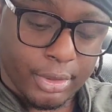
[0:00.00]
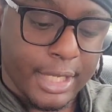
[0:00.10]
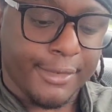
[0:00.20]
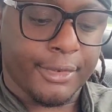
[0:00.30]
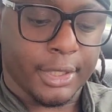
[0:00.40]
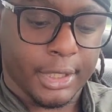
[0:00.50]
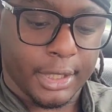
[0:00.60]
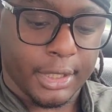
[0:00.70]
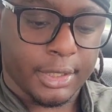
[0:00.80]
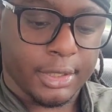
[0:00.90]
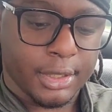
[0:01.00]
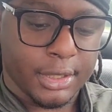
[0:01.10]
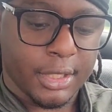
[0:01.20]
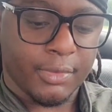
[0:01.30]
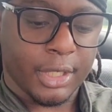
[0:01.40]
definitely,
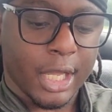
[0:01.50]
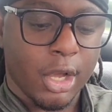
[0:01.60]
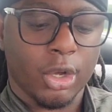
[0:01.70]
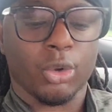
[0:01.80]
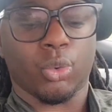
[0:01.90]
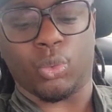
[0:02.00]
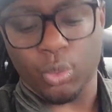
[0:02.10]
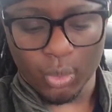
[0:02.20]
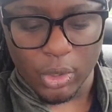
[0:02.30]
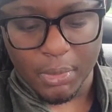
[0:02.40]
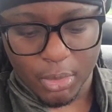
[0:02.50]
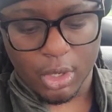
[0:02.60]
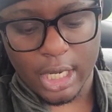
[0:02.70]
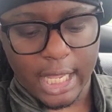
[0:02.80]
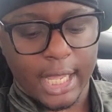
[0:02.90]
since I've been one
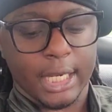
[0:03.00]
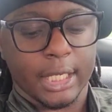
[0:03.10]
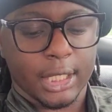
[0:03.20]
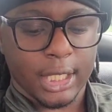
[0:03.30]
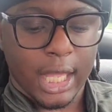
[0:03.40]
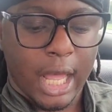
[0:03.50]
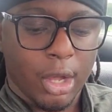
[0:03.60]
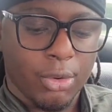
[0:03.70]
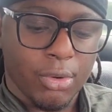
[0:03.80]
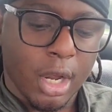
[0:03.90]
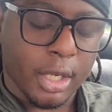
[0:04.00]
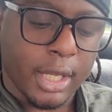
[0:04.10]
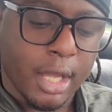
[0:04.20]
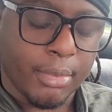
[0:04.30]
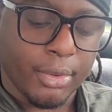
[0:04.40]
more added. Owl Rock
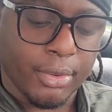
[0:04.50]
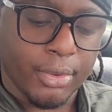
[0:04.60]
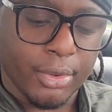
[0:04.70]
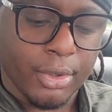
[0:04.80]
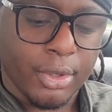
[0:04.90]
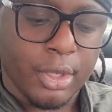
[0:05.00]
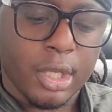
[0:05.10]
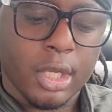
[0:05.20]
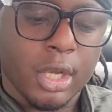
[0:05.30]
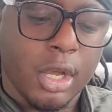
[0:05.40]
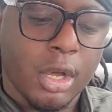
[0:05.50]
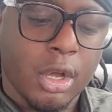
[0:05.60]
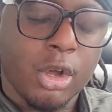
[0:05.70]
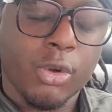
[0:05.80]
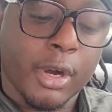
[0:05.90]
Capital,
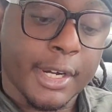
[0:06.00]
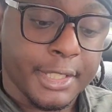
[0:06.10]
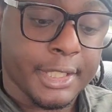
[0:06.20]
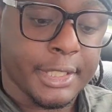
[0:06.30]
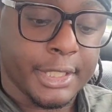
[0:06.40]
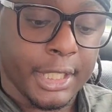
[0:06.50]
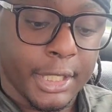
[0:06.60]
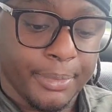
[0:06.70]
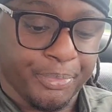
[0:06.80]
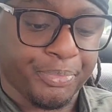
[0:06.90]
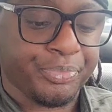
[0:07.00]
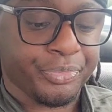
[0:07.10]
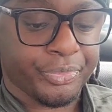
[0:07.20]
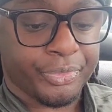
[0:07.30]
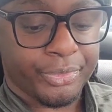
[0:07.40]
ORCC.
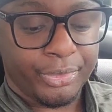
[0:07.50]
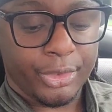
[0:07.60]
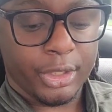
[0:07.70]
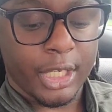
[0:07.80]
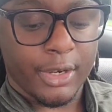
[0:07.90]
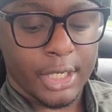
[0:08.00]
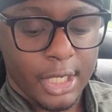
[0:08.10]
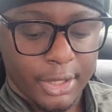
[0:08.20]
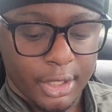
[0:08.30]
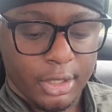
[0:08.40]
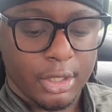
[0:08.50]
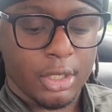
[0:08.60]
They're another